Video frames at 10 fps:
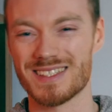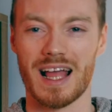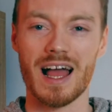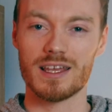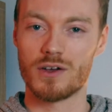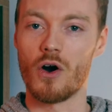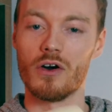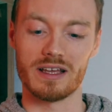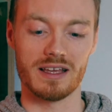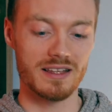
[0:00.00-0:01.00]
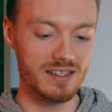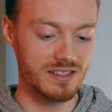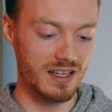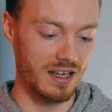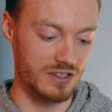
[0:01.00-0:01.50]
Iconic. At this
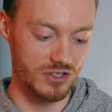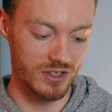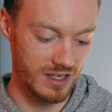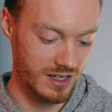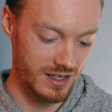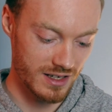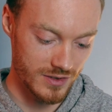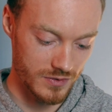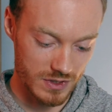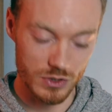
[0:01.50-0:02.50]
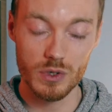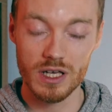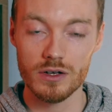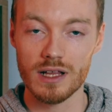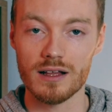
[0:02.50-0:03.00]
stage, you
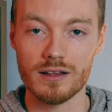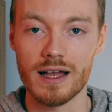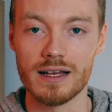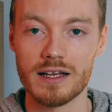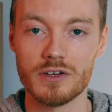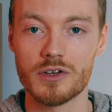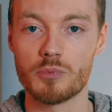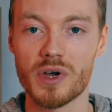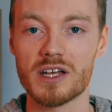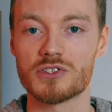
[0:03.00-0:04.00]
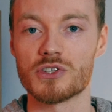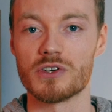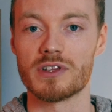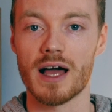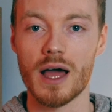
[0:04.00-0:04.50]
hear that line and you can
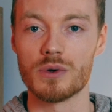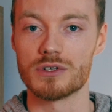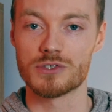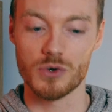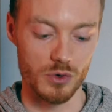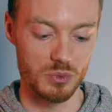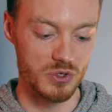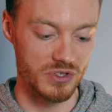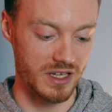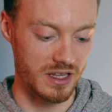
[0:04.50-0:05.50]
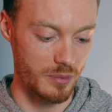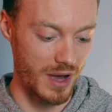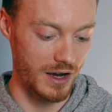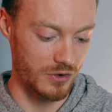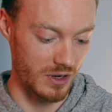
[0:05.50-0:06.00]
picture the Howard Shore music in the
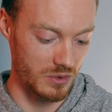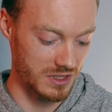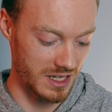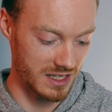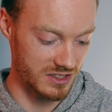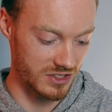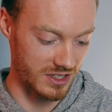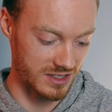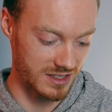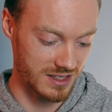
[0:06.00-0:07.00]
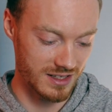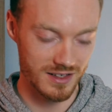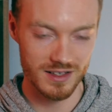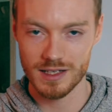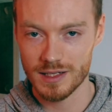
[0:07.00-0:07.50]
background. It's just
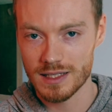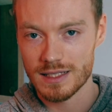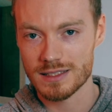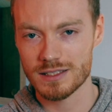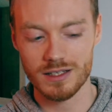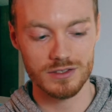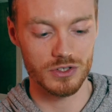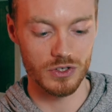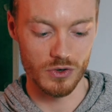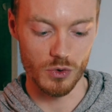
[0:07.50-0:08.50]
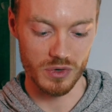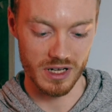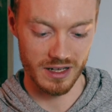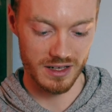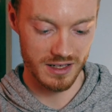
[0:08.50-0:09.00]
such a good opening.